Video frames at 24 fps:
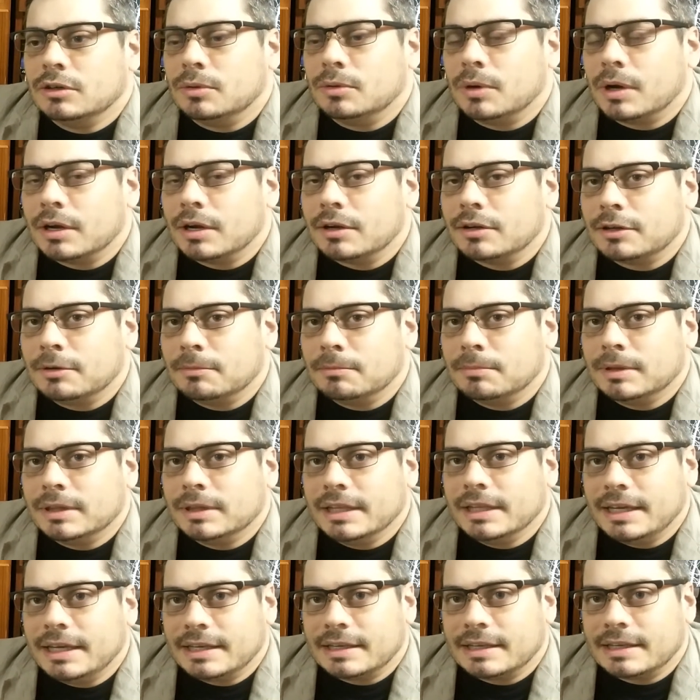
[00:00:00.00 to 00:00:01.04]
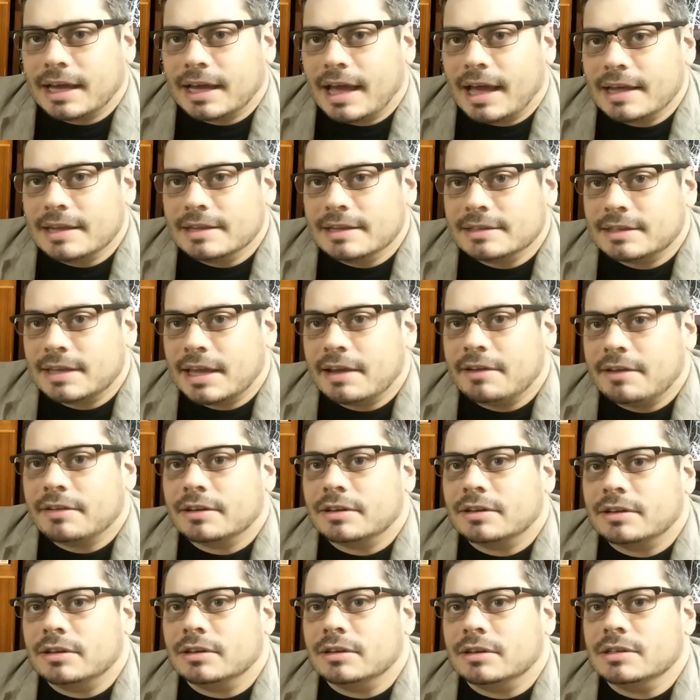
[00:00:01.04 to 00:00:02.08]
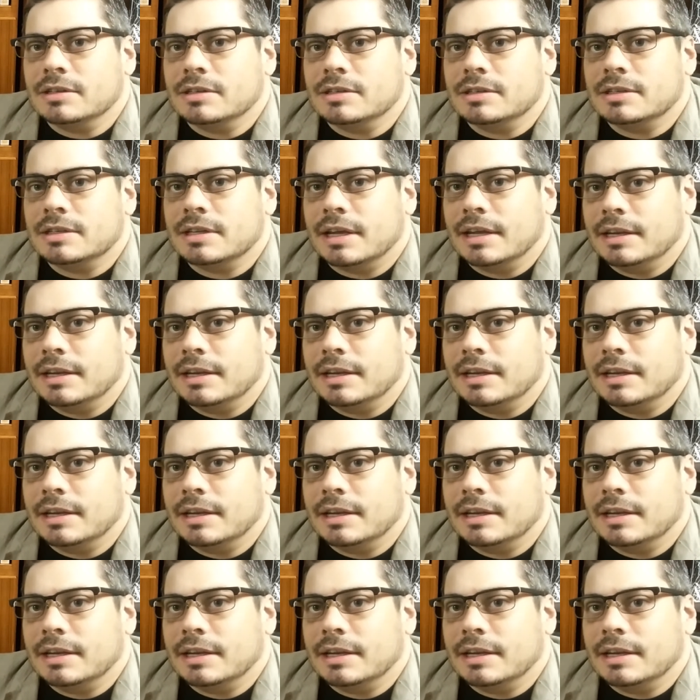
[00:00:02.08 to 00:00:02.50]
aren't complete as characters